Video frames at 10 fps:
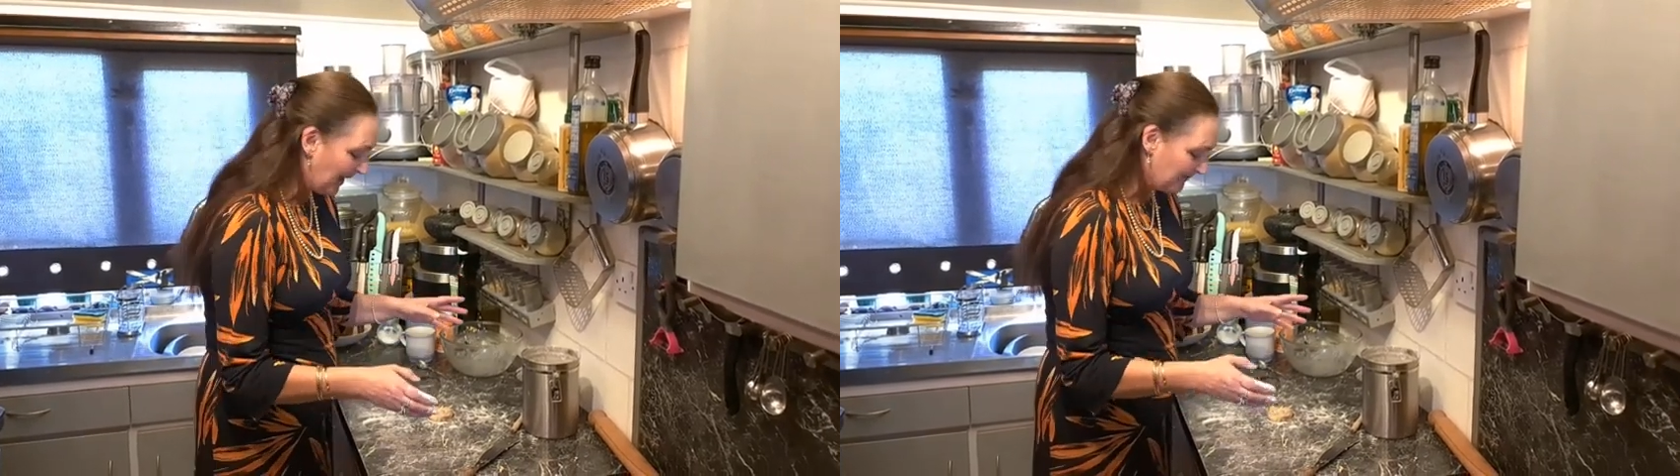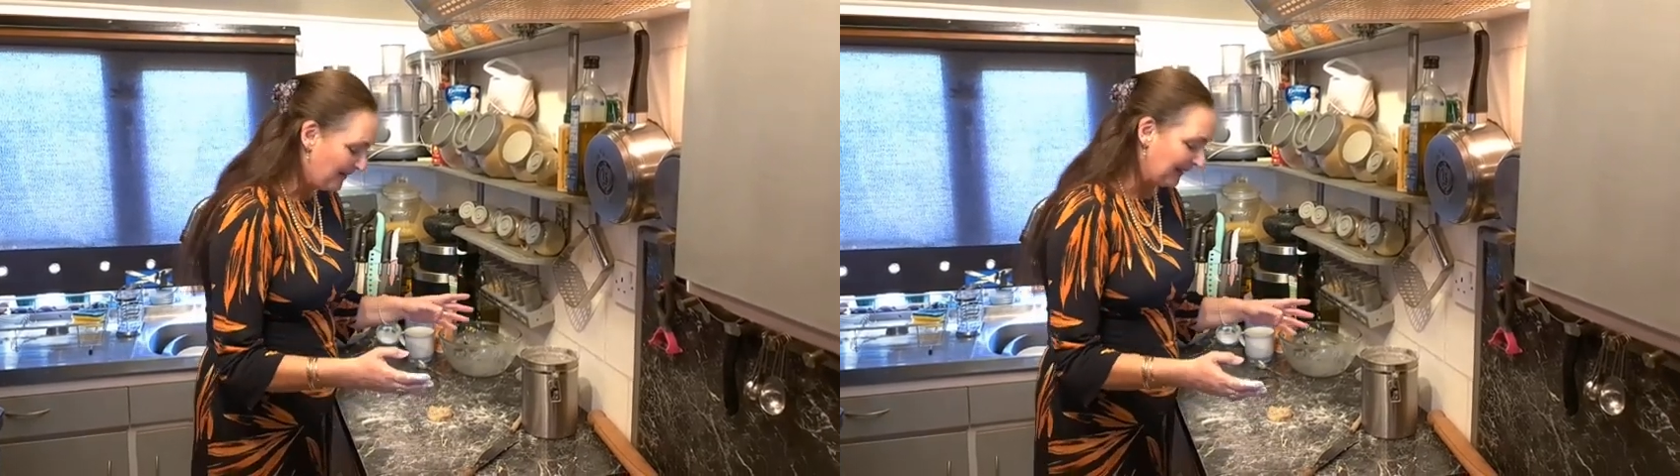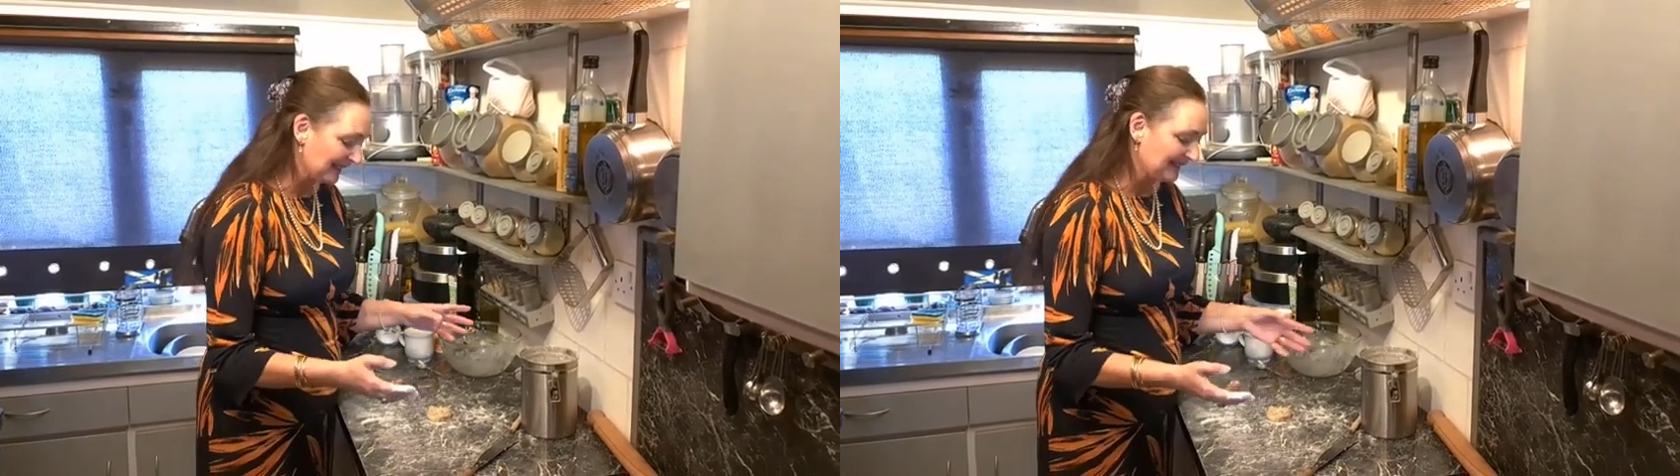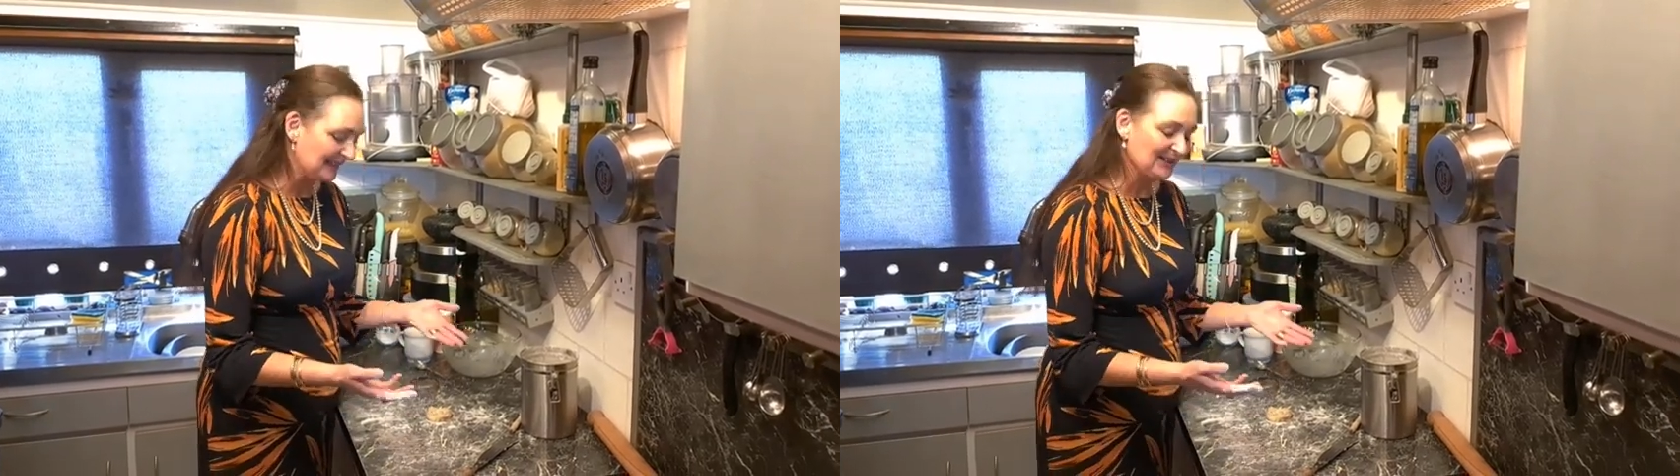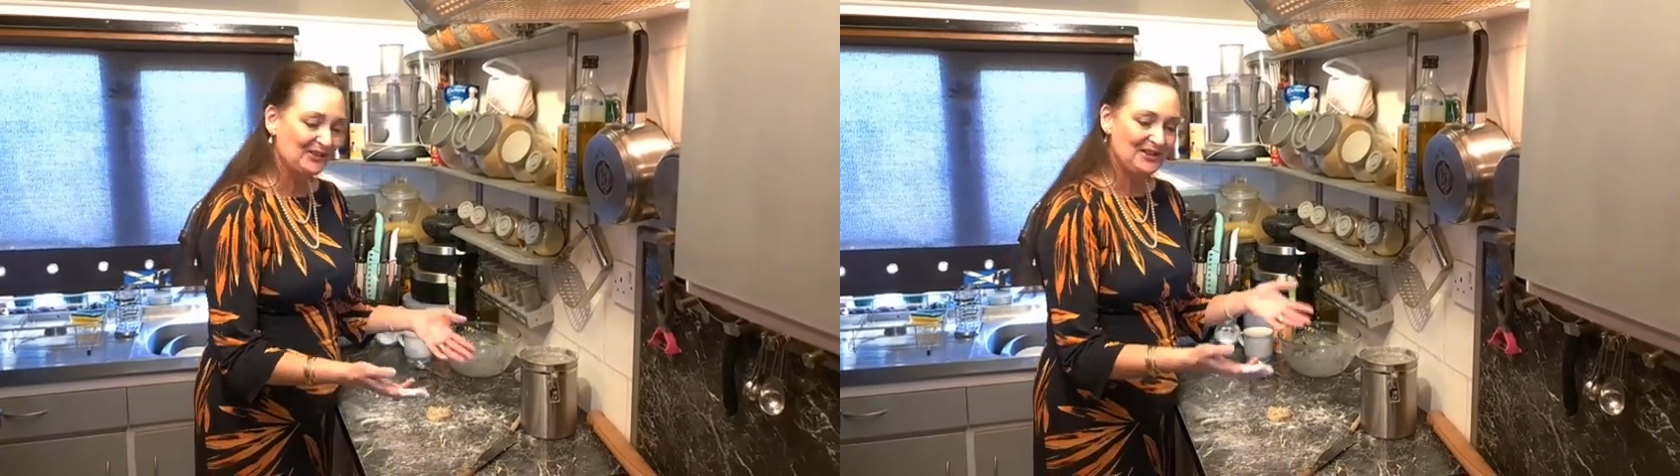made it
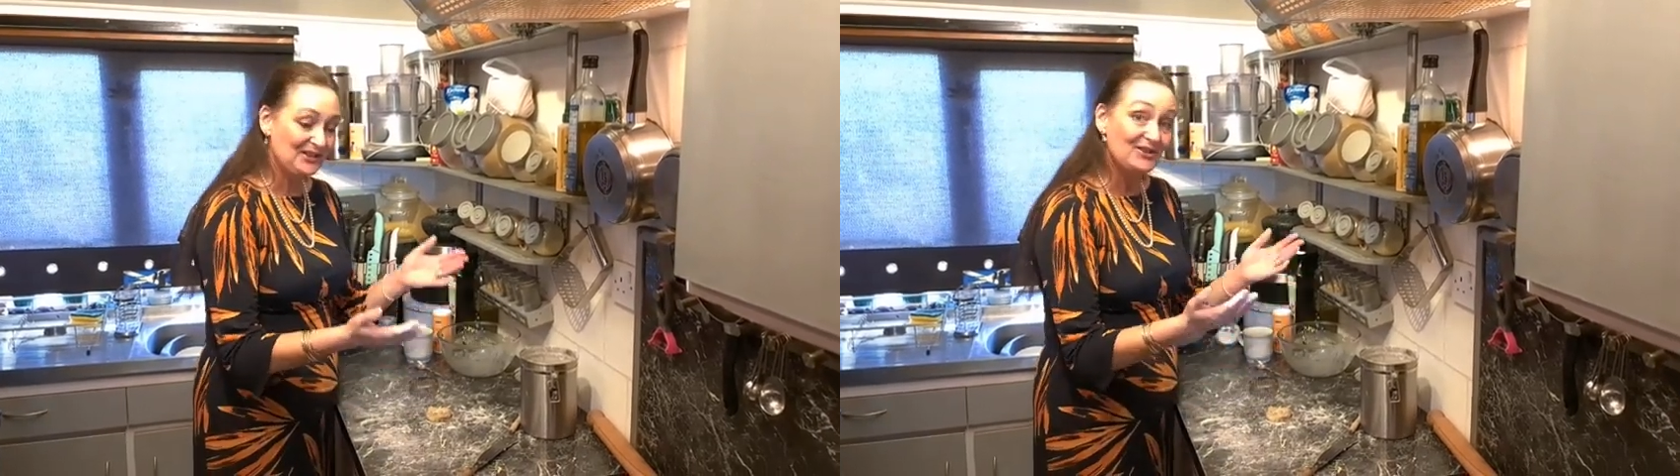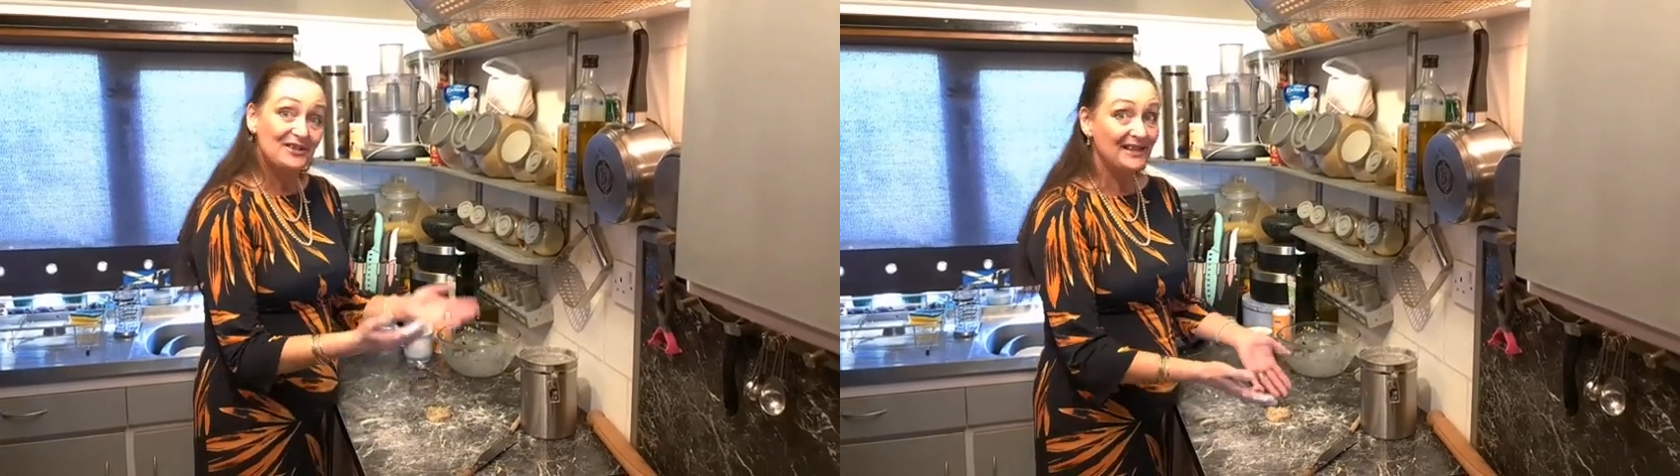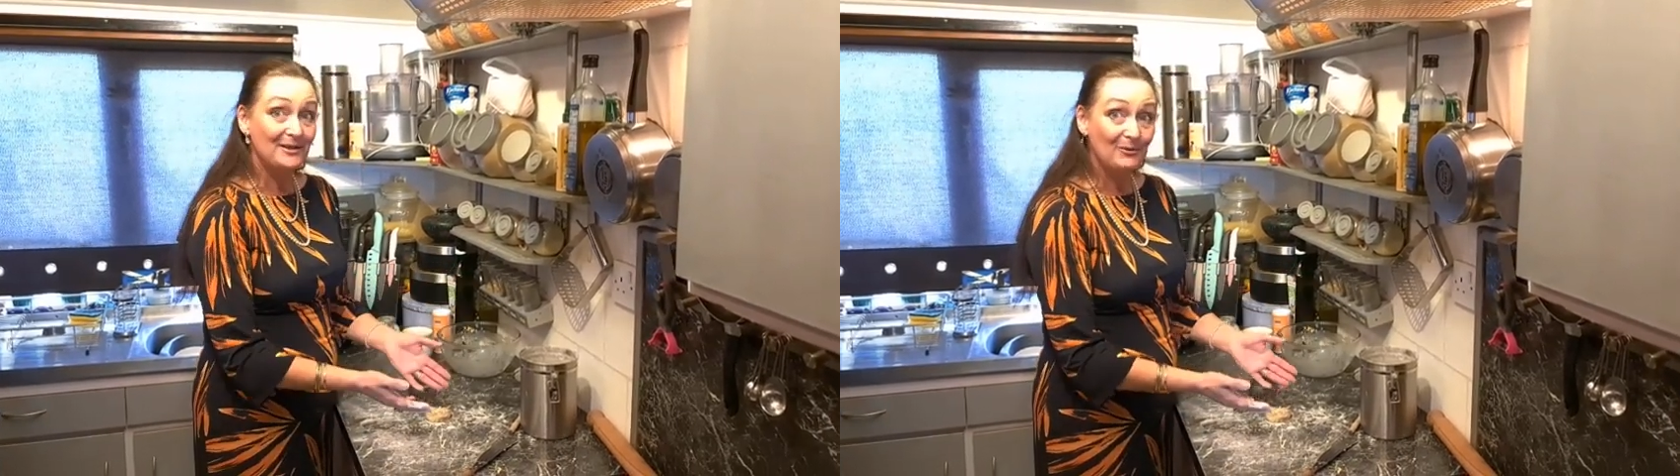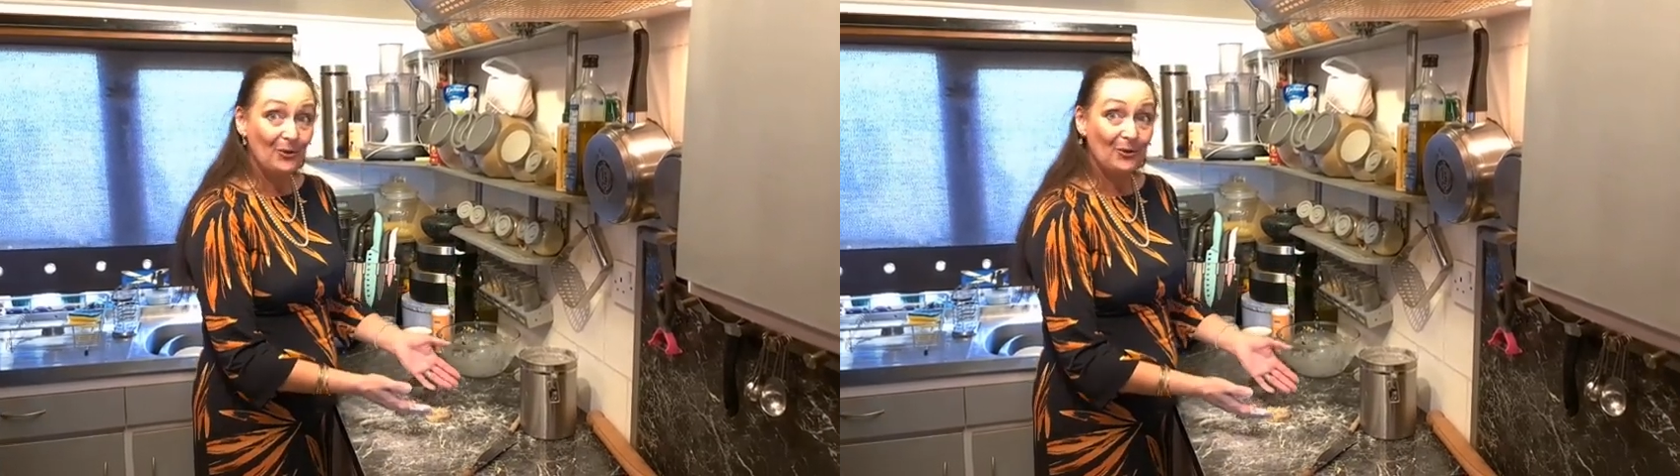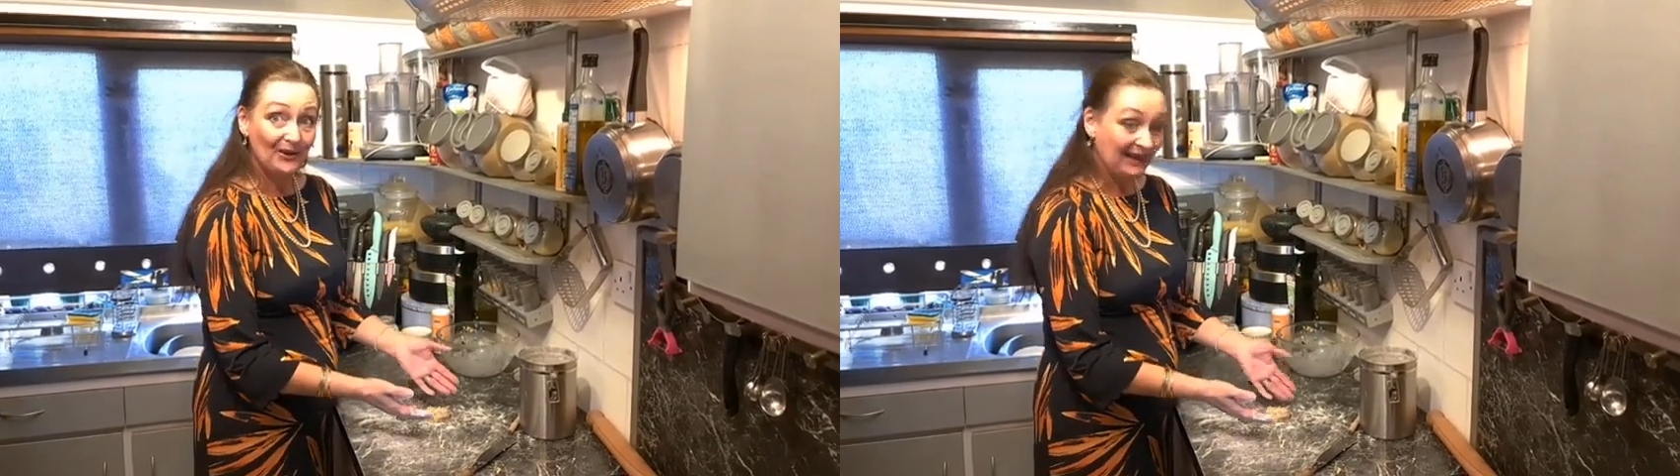clear that you just keep
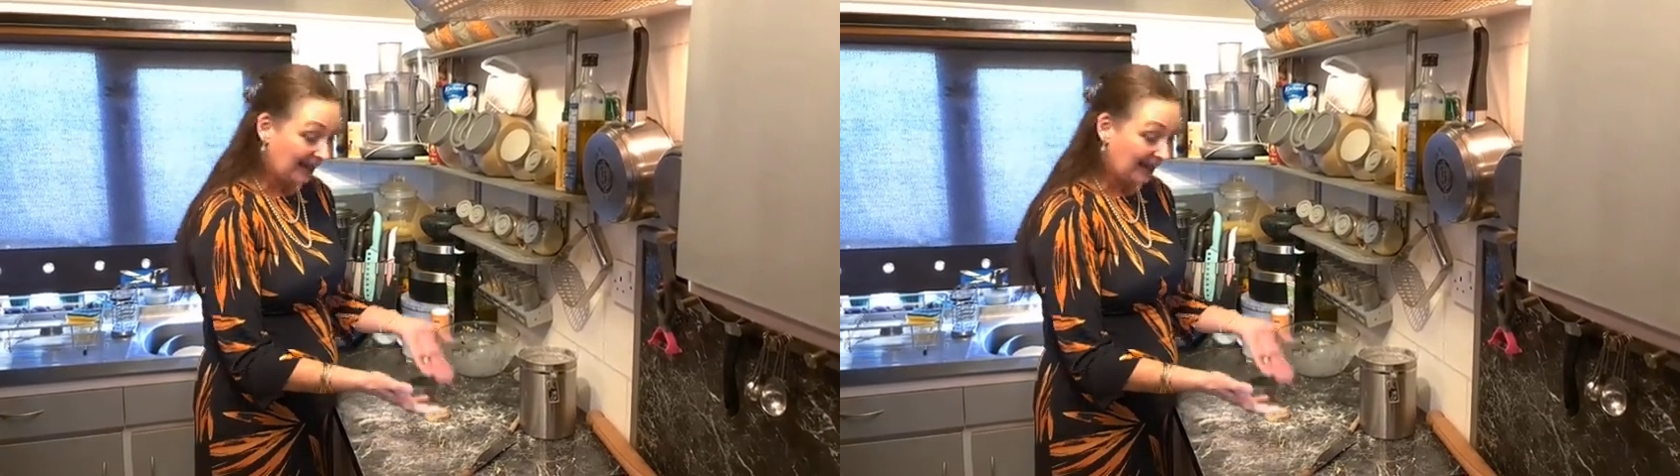going.